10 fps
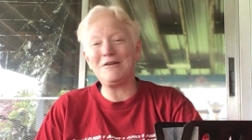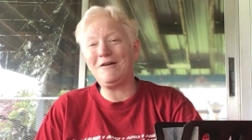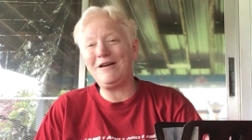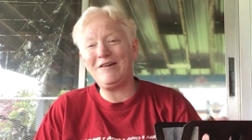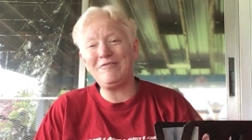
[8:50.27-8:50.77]

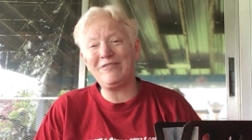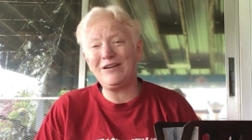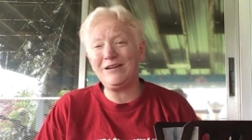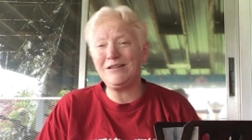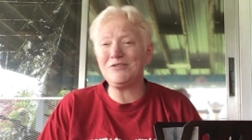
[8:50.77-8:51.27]
Y'all have
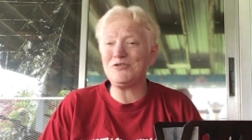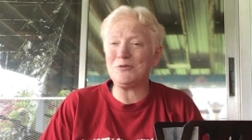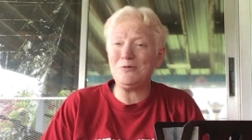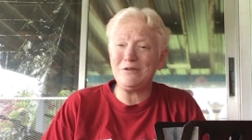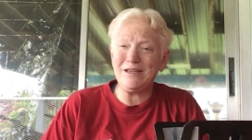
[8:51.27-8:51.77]
fun,
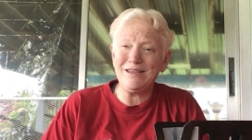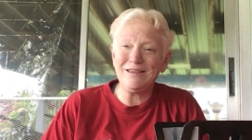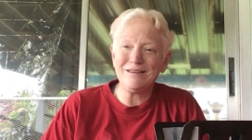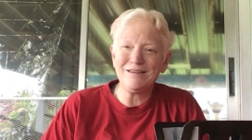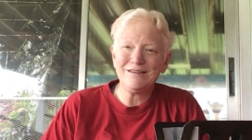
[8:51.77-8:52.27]
enjoy.
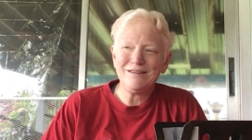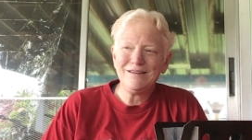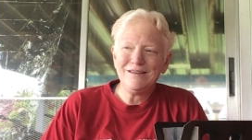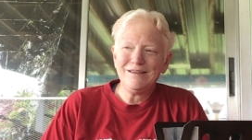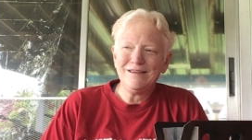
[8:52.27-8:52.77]

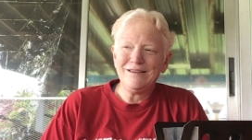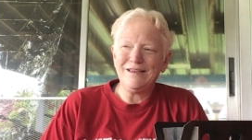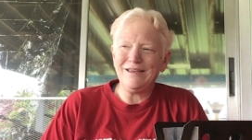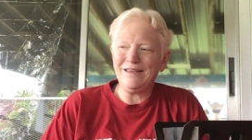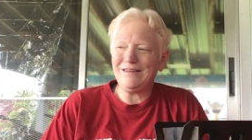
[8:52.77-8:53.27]

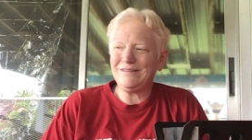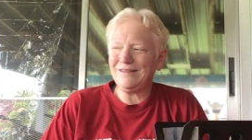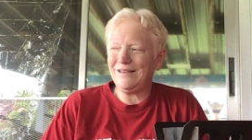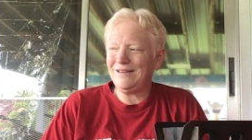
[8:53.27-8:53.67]
And,